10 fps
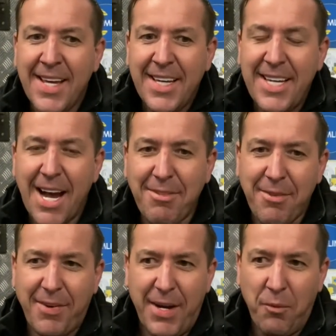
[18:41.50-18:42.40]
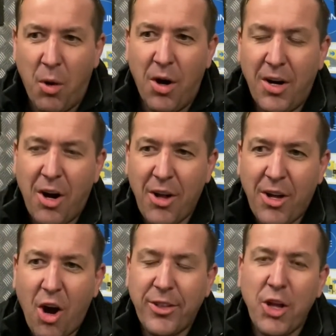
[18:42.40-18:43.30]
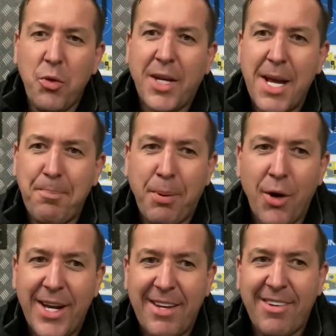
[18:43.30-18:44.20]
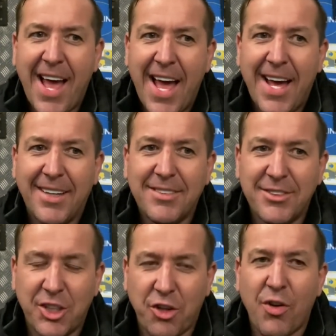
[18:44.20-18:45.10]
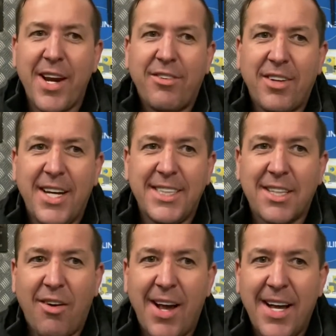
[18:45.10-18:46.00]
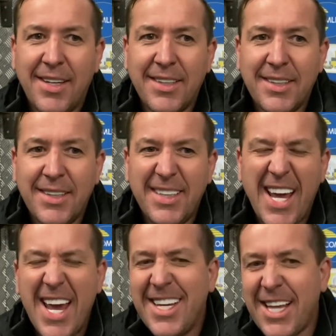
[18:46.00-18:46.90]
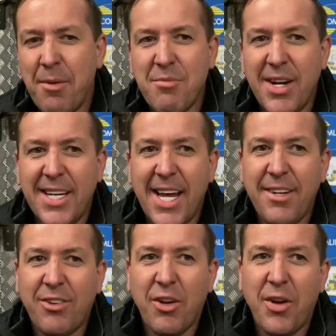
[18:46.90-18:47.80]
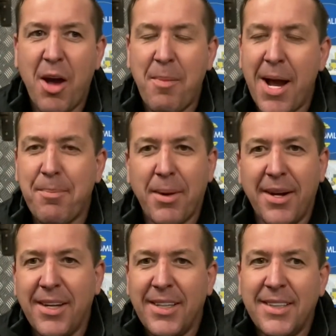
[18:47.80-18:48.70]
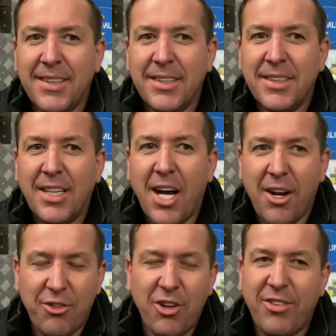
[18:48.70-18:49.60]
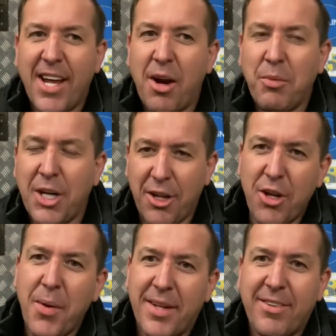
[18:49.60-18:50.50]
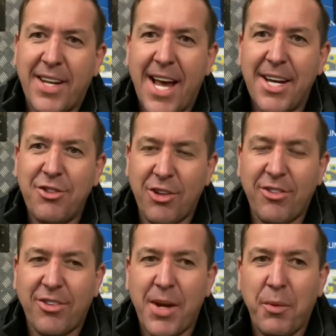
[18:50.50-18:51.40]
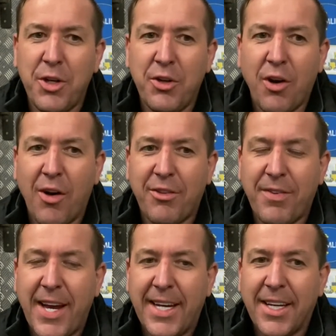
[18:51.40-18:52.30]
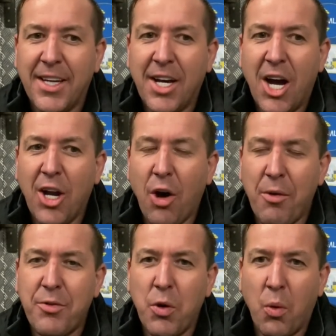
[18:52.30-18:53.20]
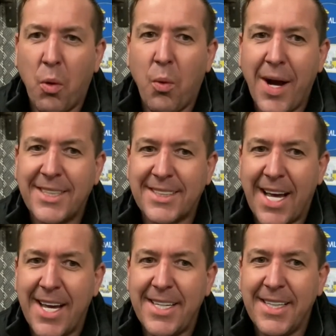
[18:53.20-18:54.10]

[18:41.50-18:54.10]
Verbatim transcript: The other thing, what I, I do keep putting this out to Chris and he's like, yeah, you don't really need to though, mate, but, and I just said, I'm going to do it today and just to see what you guys think. A lot of you always say